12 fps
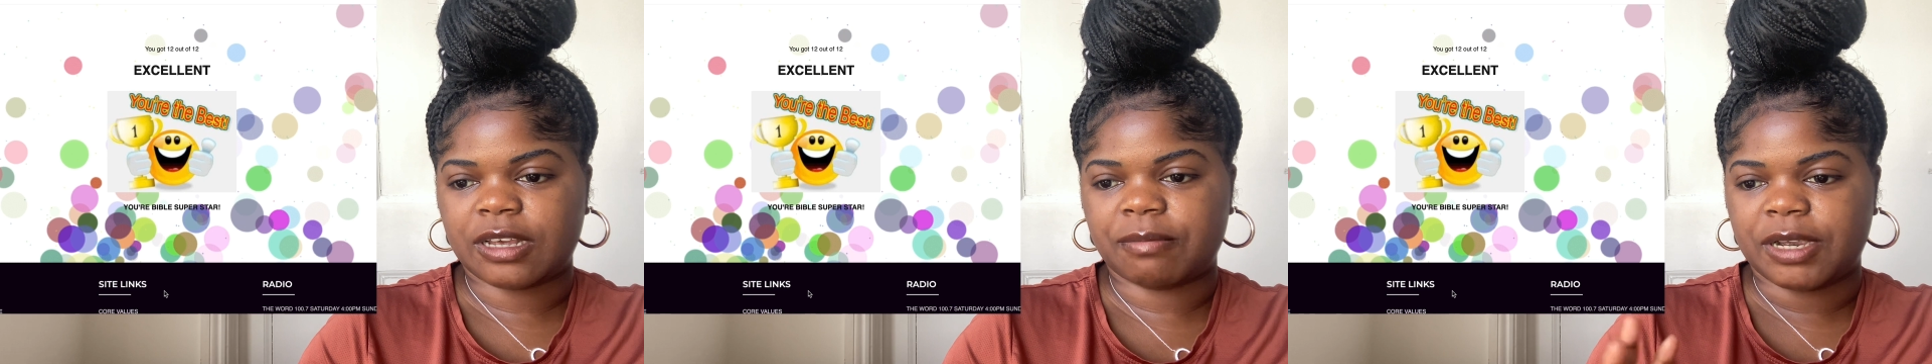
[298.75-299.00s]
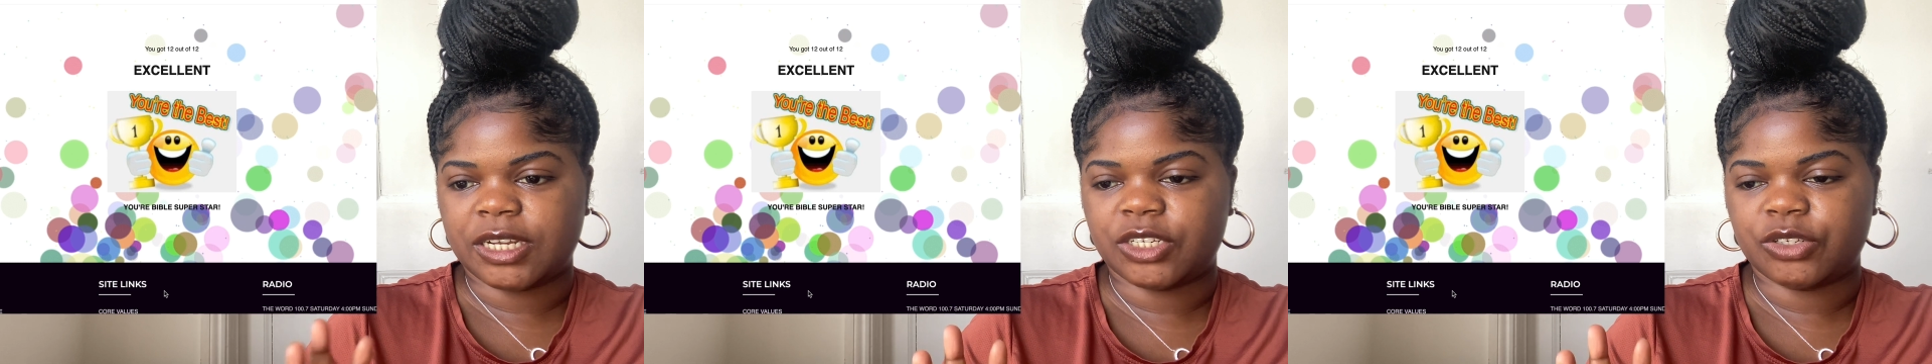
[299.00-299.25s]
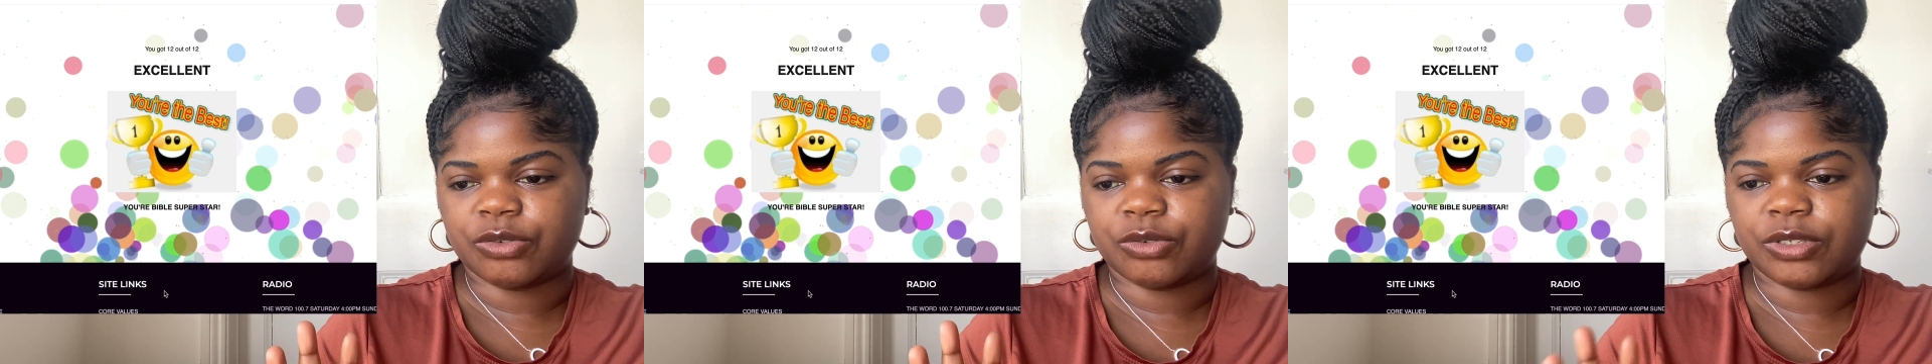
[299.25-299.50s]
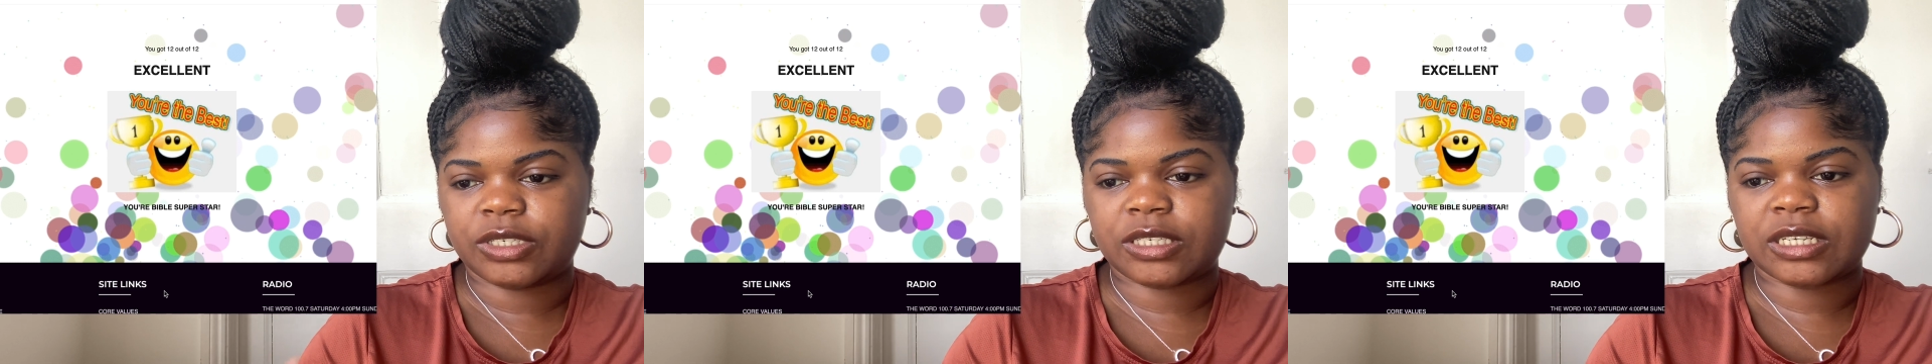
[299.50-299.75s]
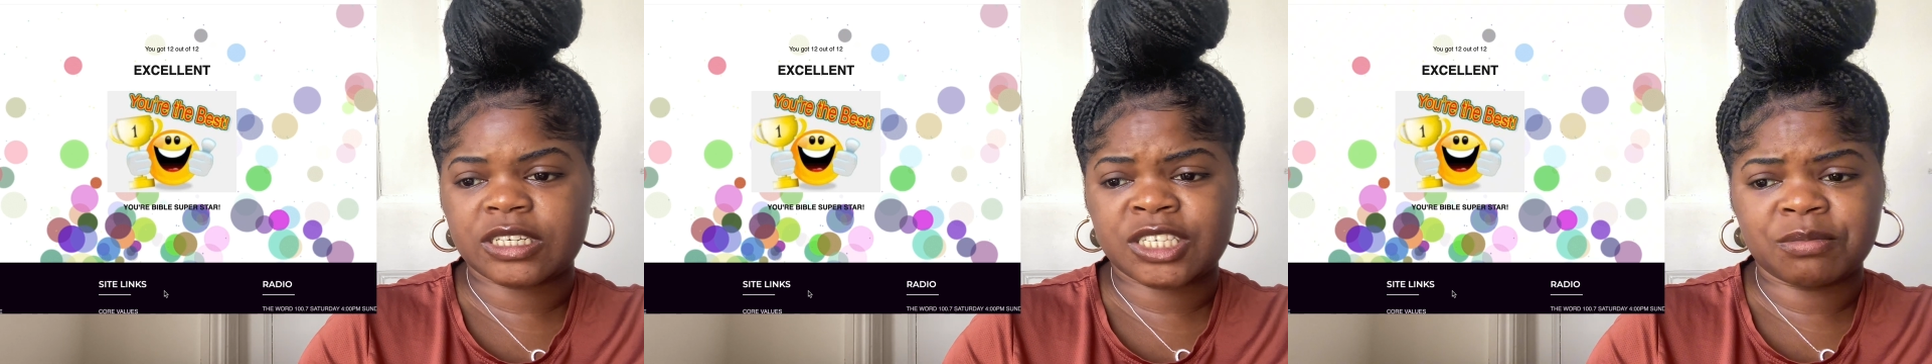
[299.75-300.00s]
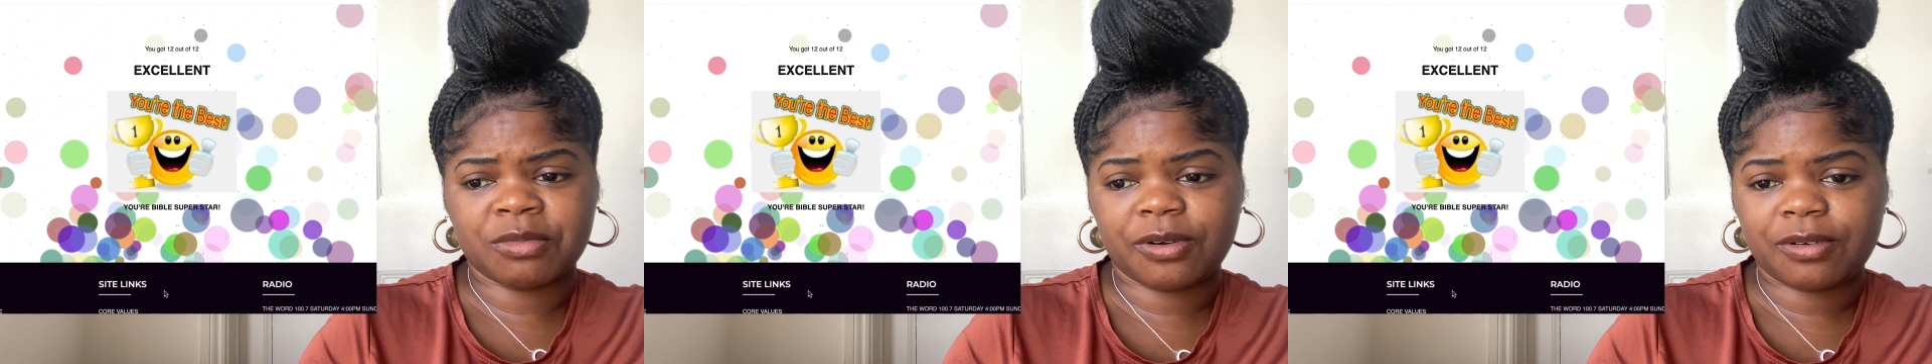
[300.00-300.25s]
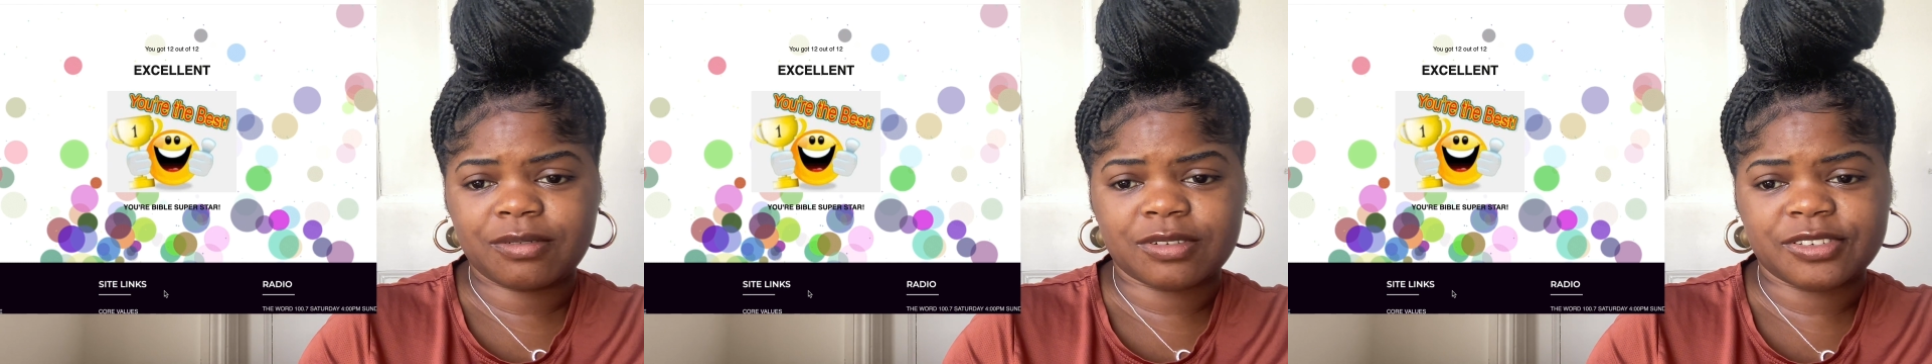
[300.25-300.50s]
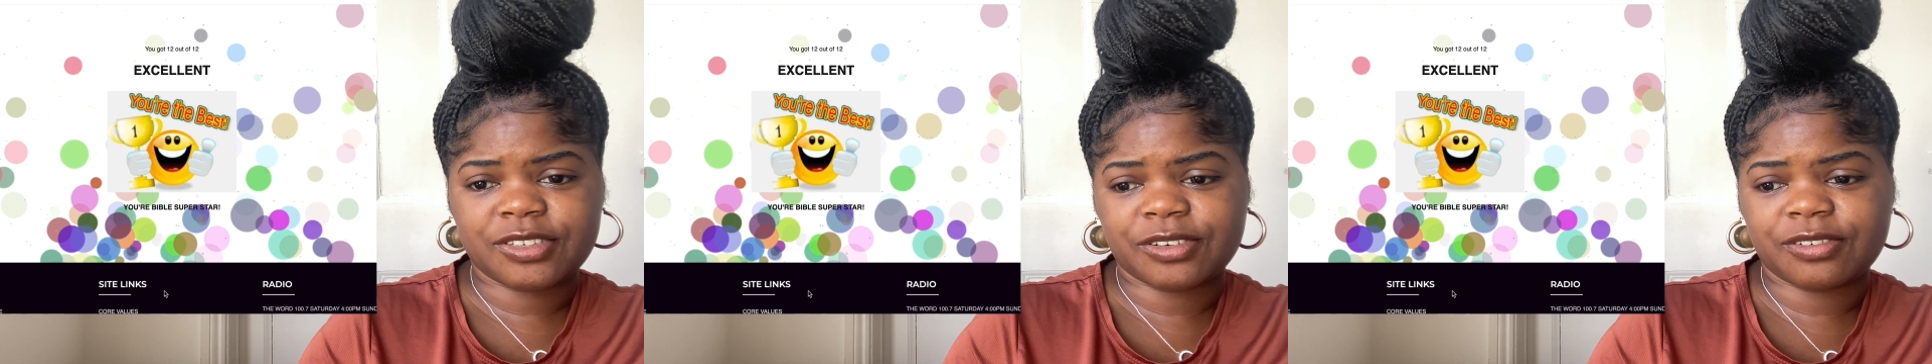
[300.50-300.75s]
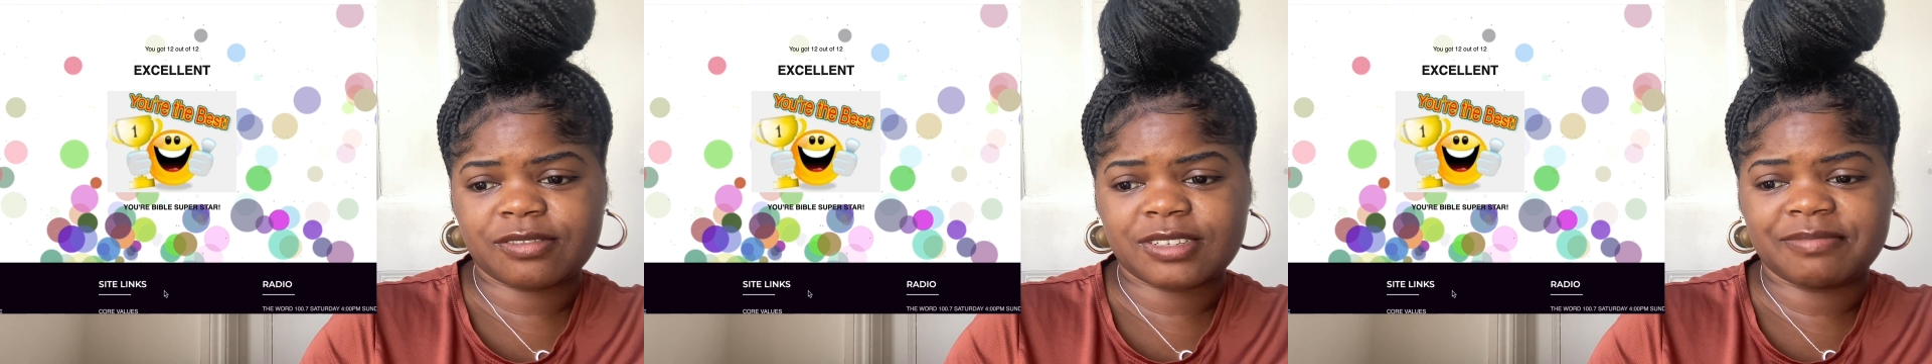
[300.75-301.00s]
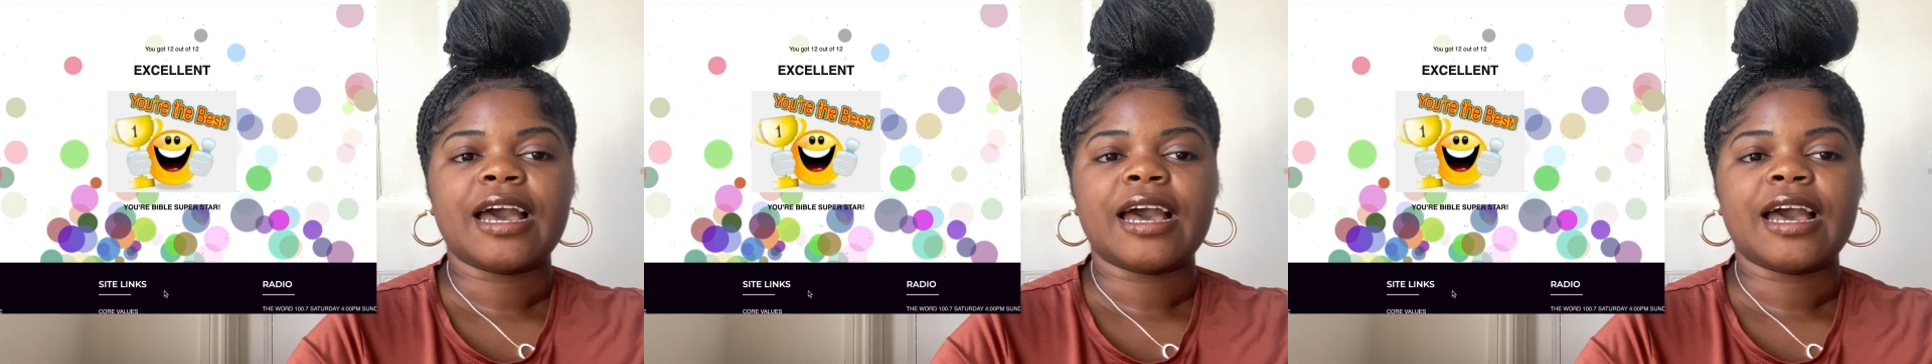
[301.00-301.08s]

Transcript: I might do 6 more or so.